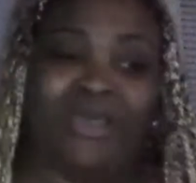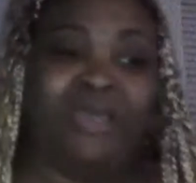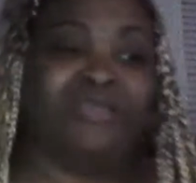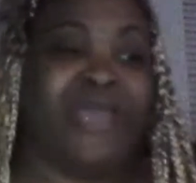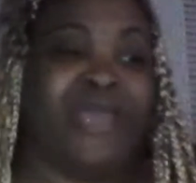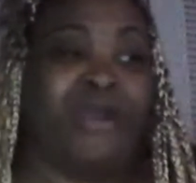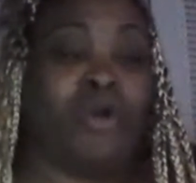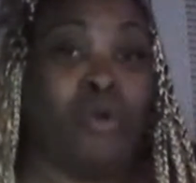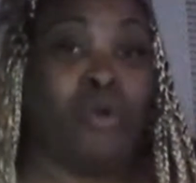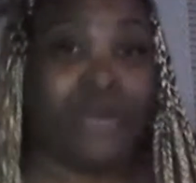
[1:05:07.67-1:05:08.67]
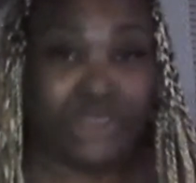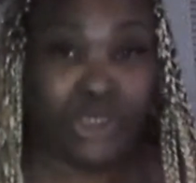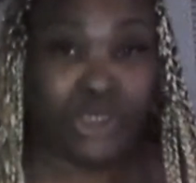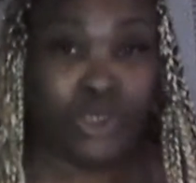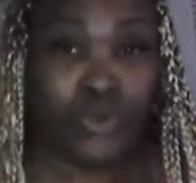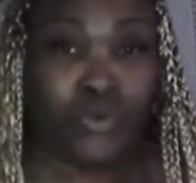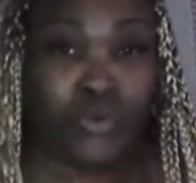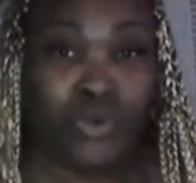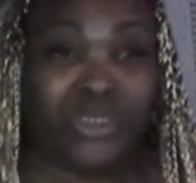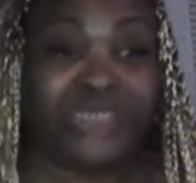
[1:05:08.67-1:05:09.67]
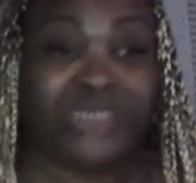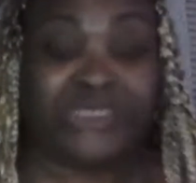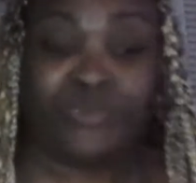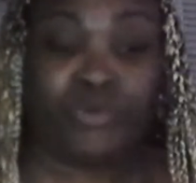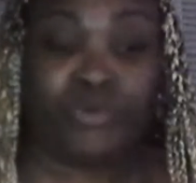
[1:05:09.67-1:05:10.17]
that according to you, this is a room